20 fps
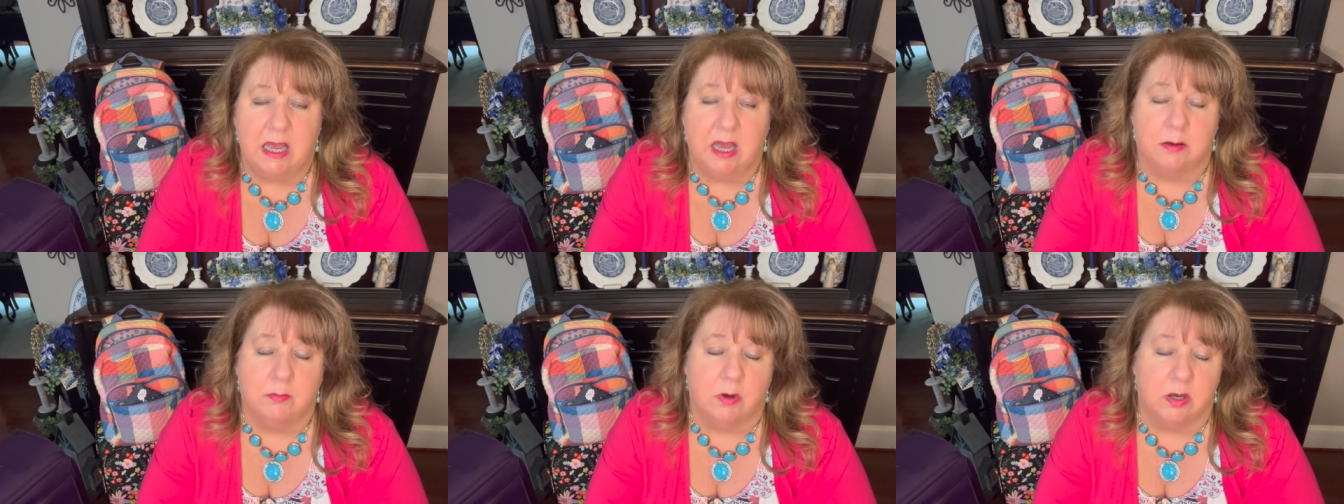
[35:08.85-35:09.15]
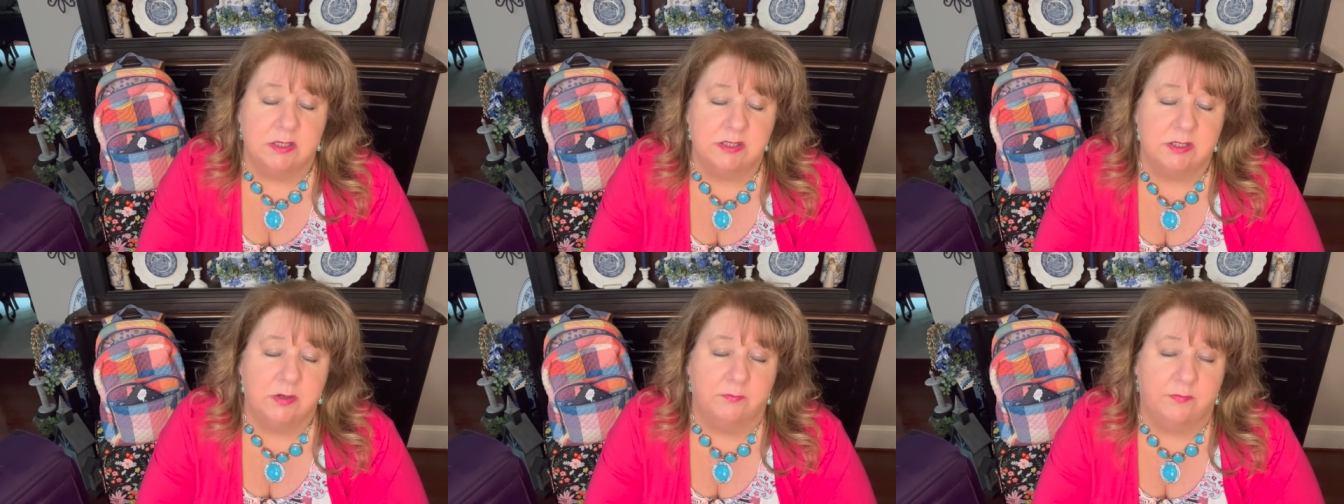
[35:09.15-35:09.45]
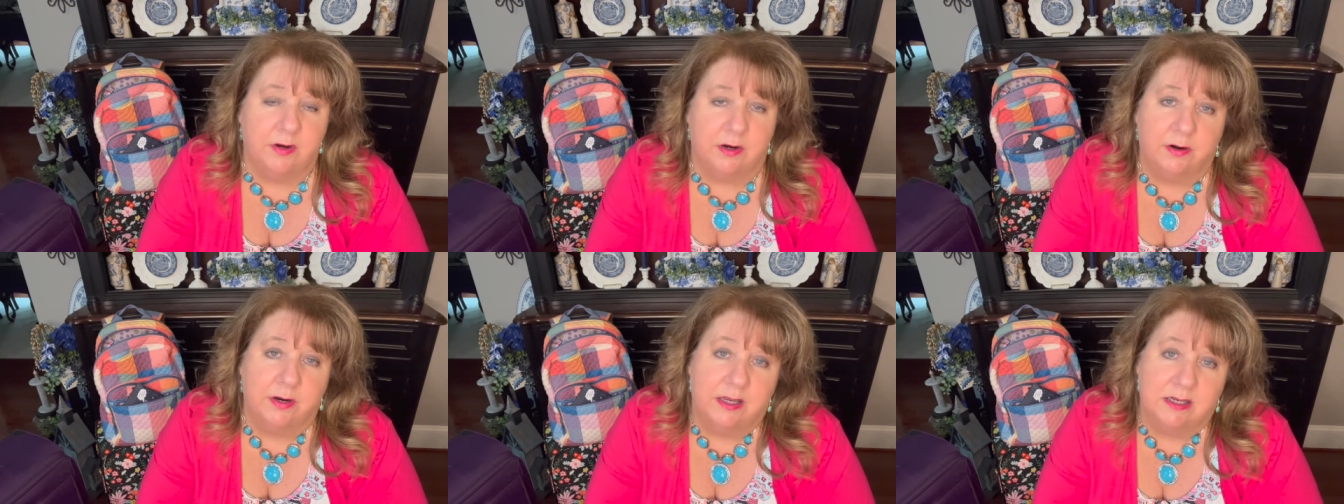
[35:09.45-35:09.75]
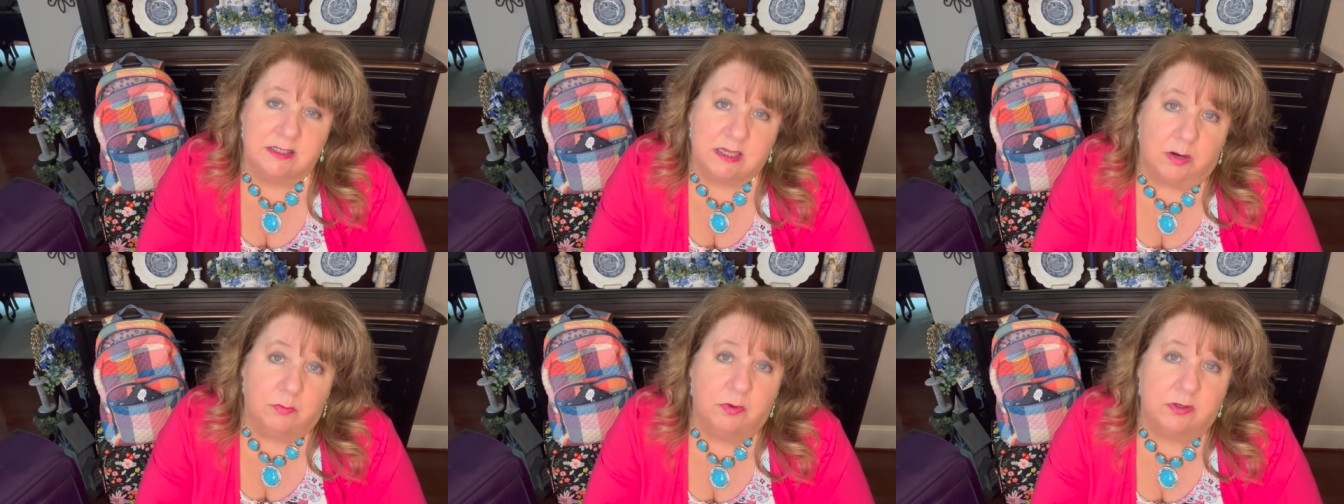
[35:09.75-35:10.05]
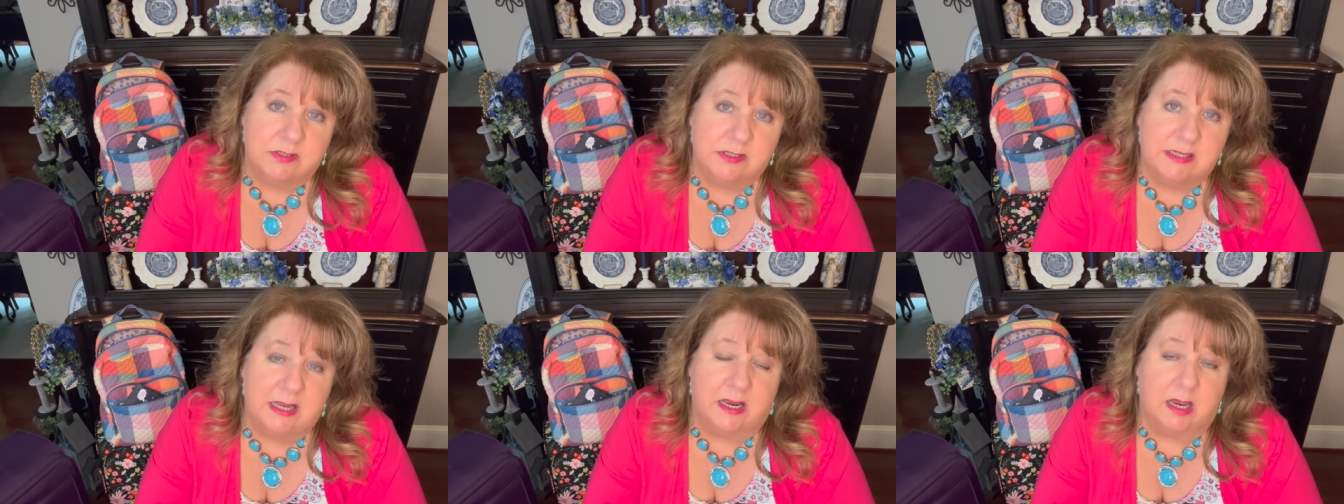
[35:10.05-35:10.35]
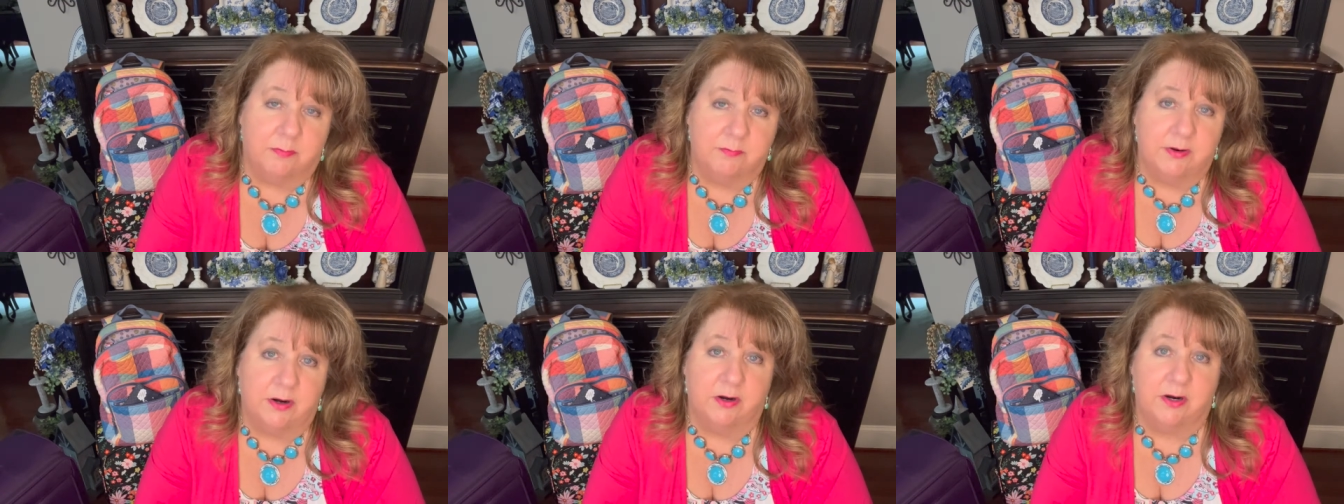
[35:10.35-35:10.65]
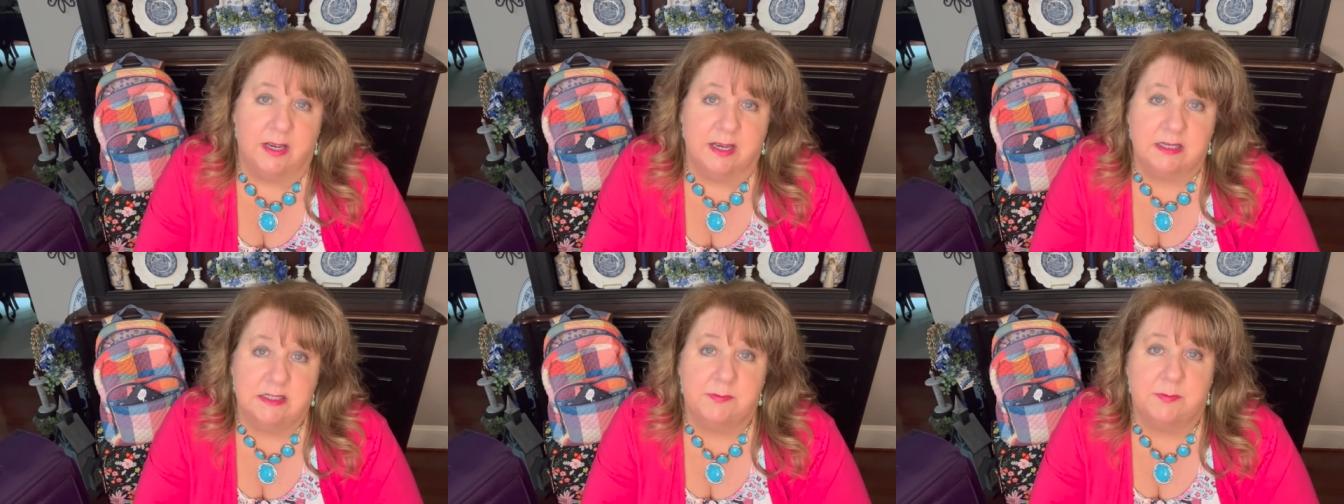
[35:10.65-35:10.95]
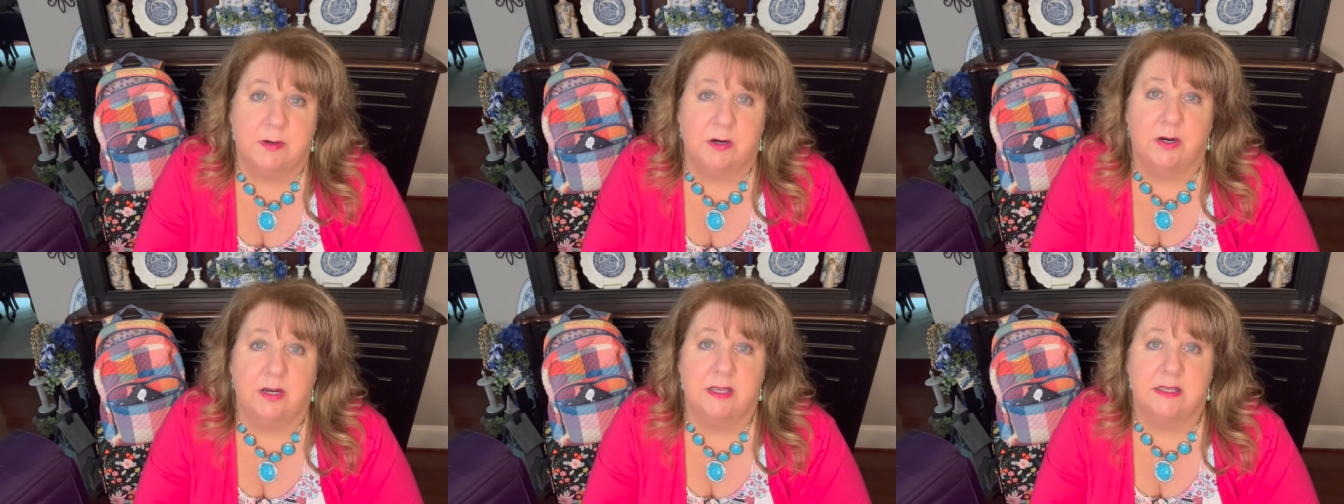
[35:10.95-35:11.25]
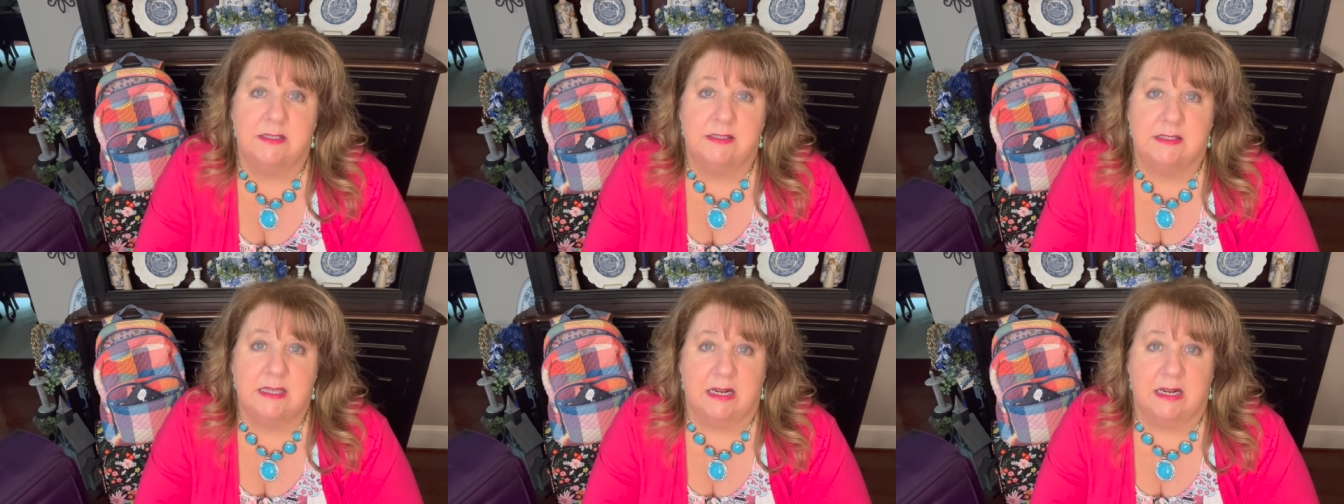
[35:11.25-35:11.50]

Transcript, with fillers: I'm also very, I will say I'm very experienced